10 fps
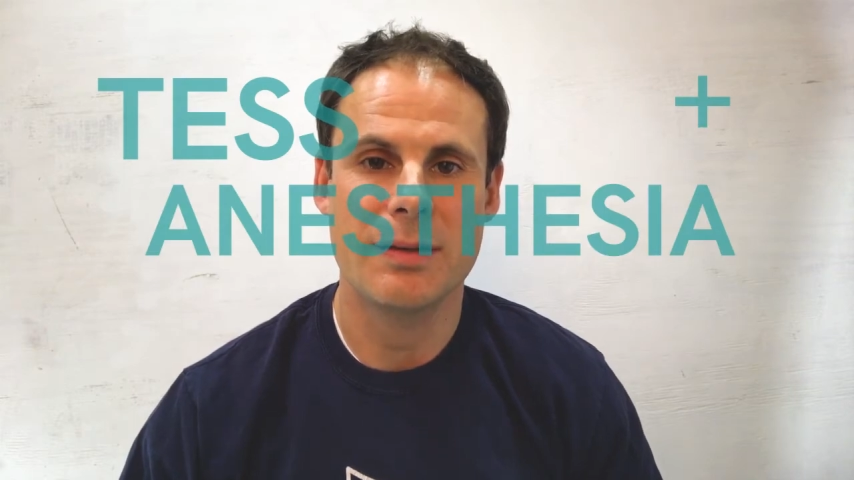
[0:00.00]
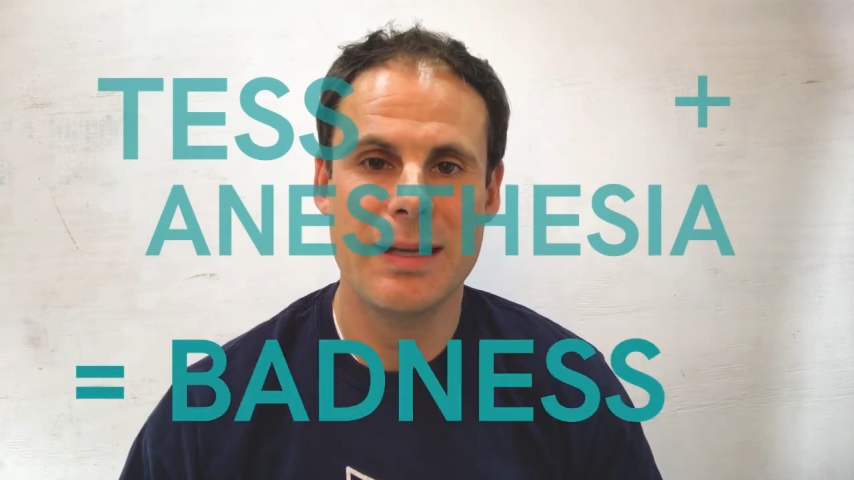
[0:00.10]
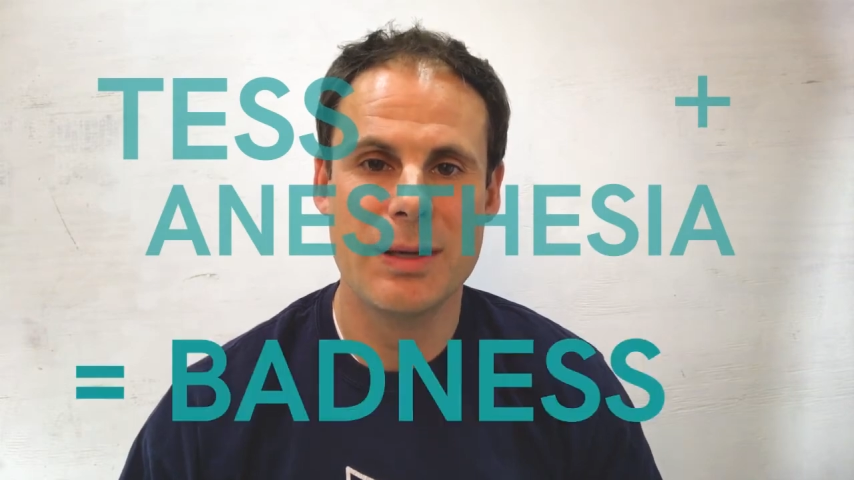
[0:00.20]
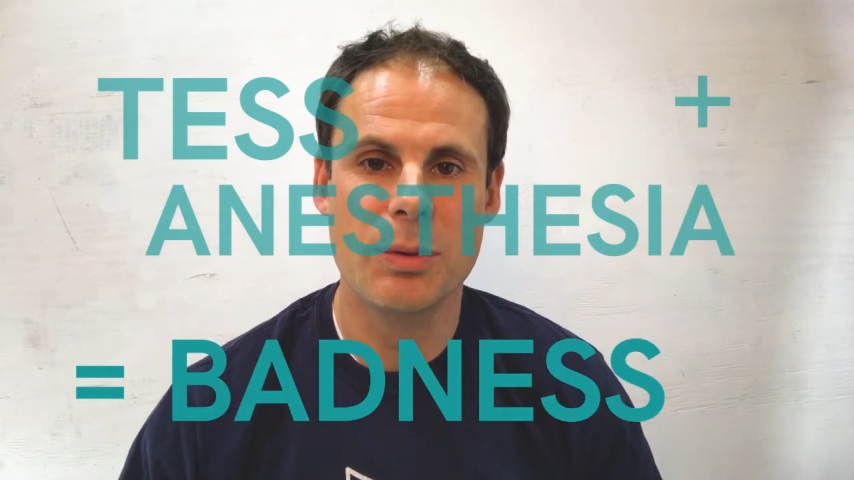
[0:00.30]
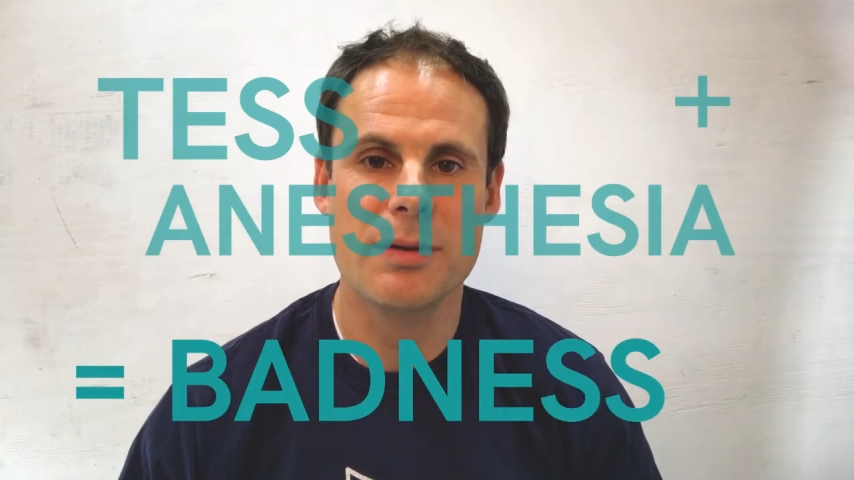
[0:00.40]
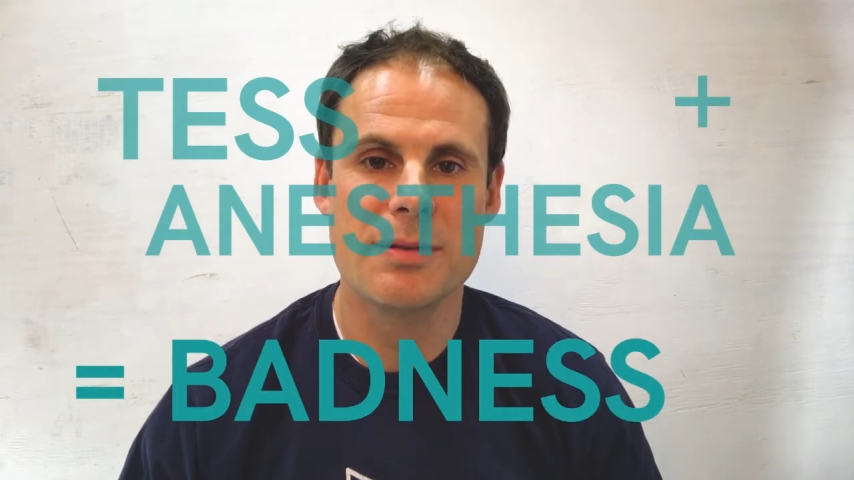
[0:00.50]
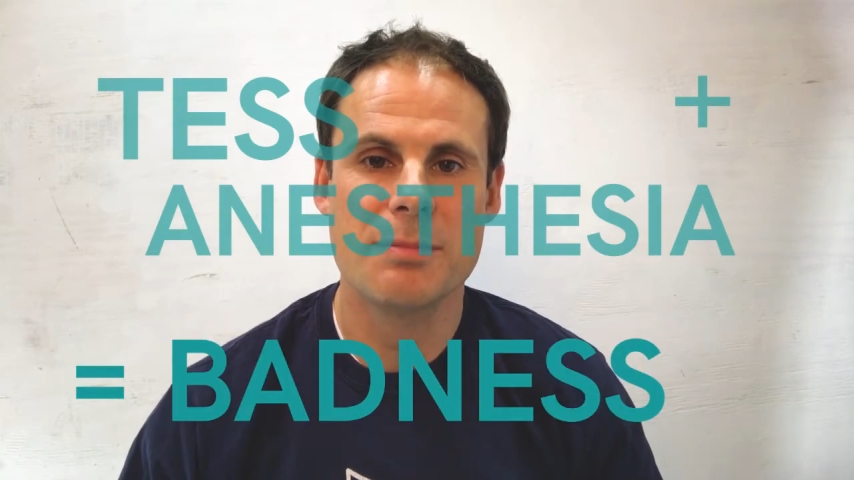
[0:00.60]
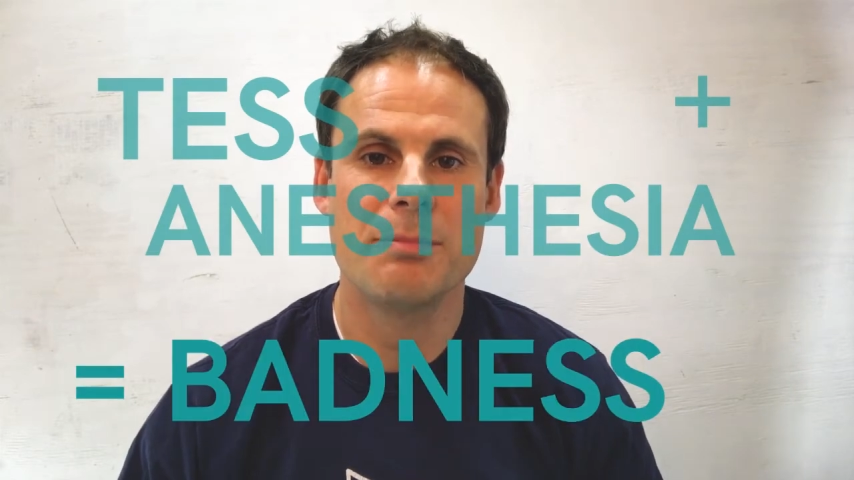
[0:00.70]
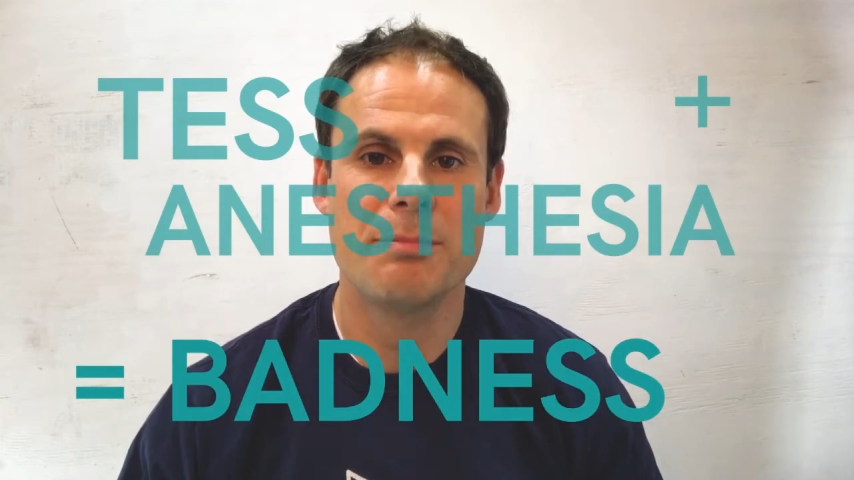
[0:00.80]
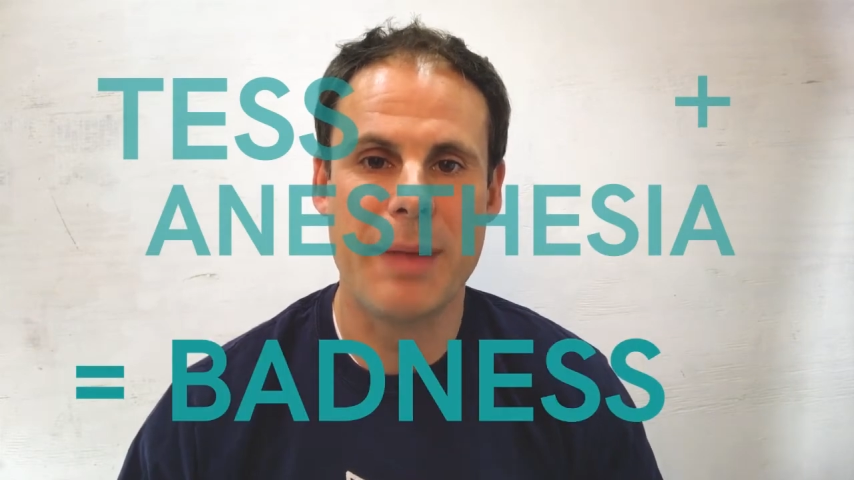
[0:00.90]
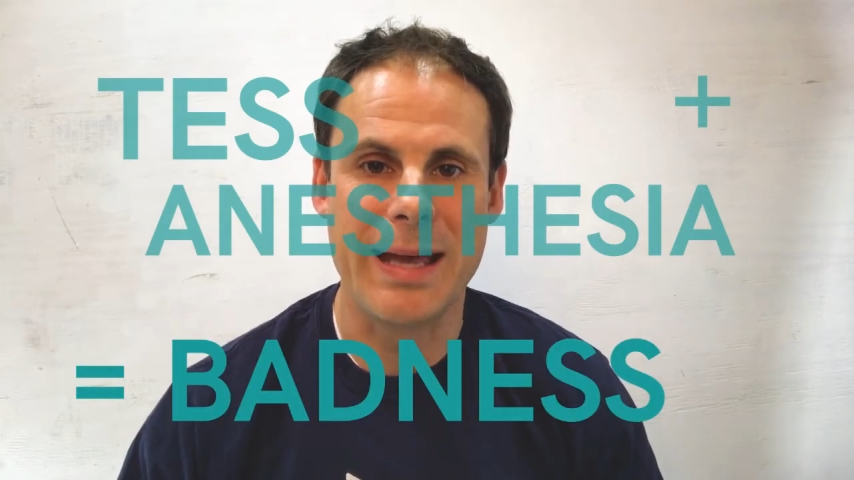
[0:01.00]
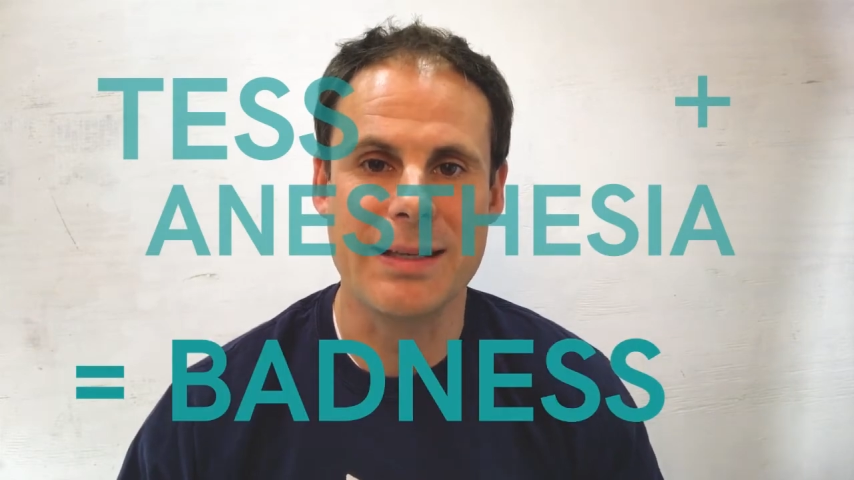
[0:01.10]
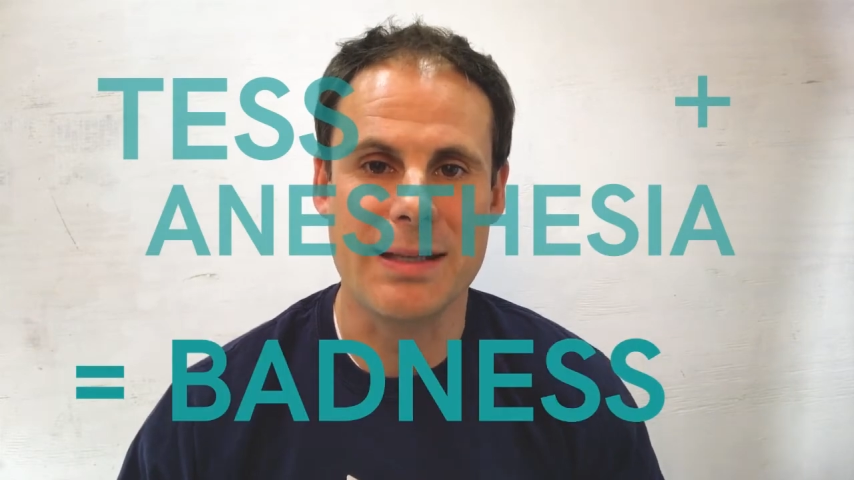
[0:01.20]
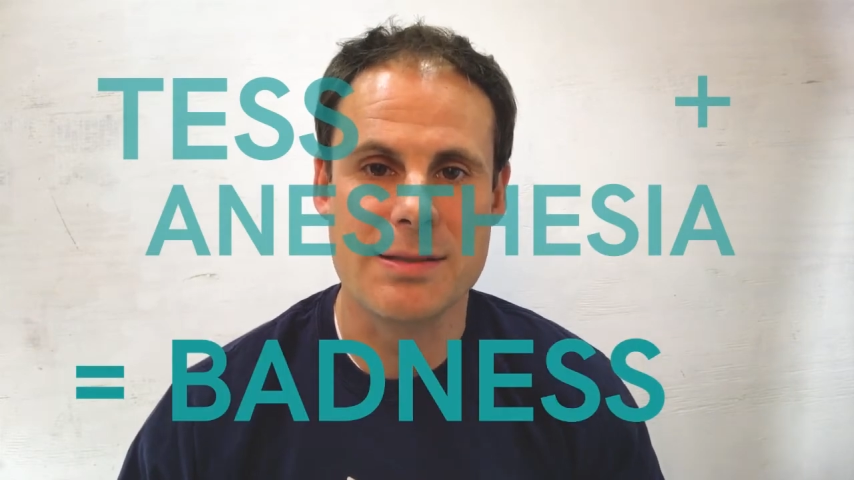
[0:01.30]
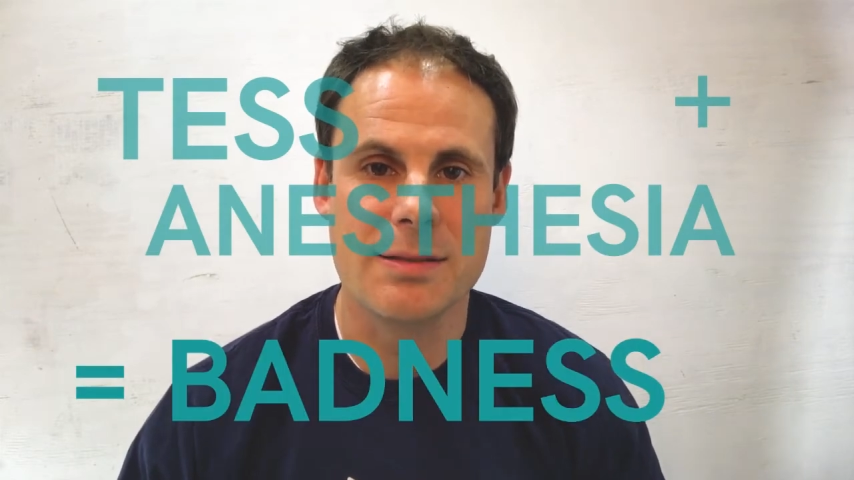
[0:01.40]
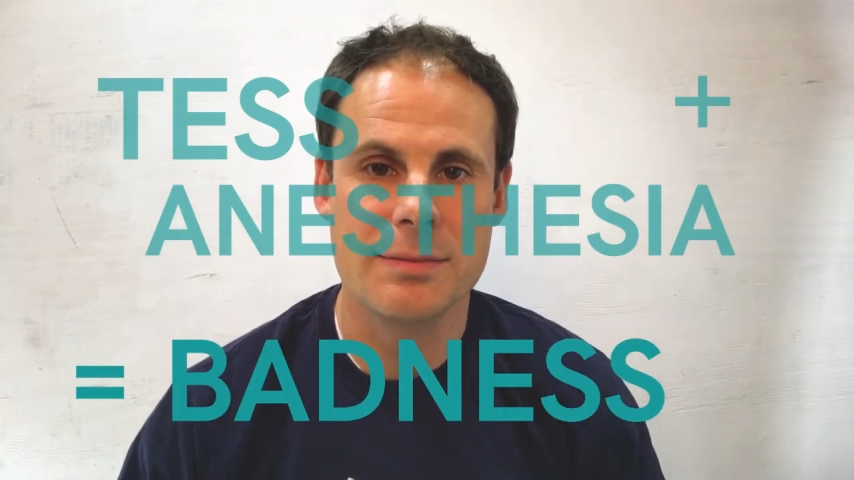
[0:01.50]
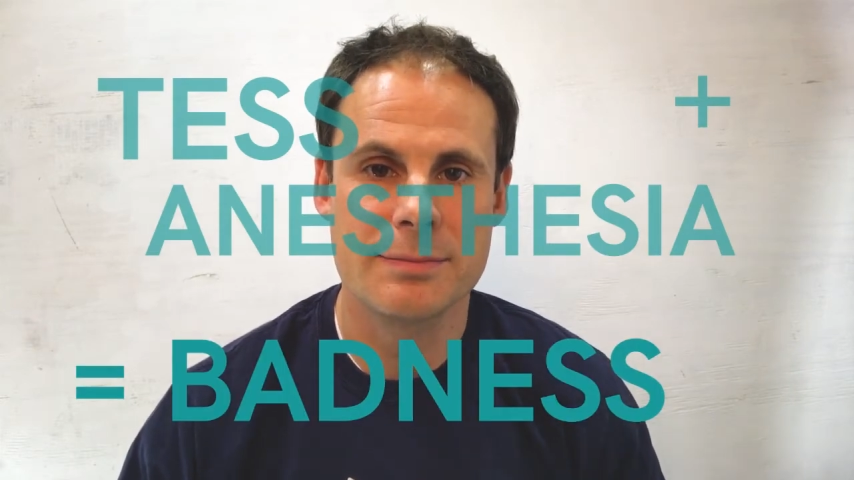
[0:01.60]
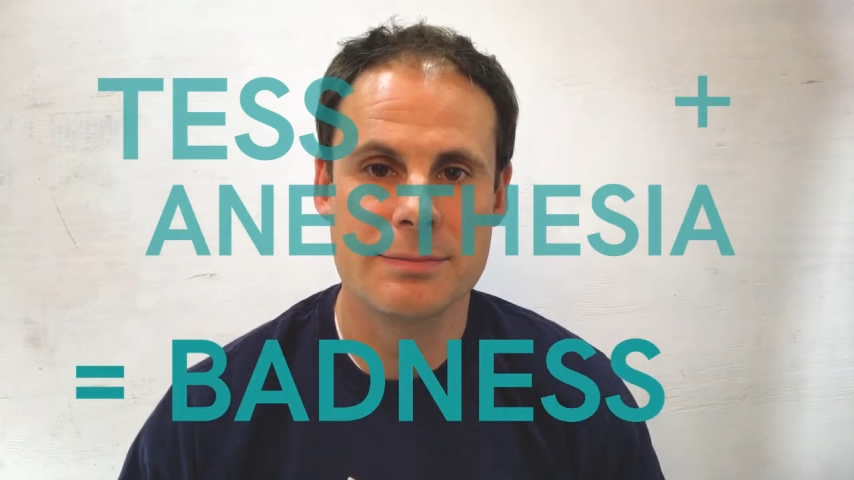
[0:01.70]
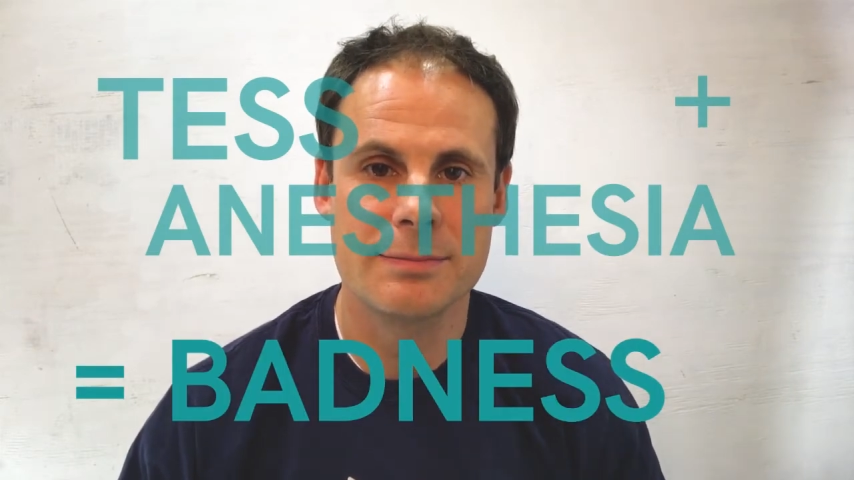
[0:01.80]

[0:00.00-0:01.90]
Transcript: equals badness.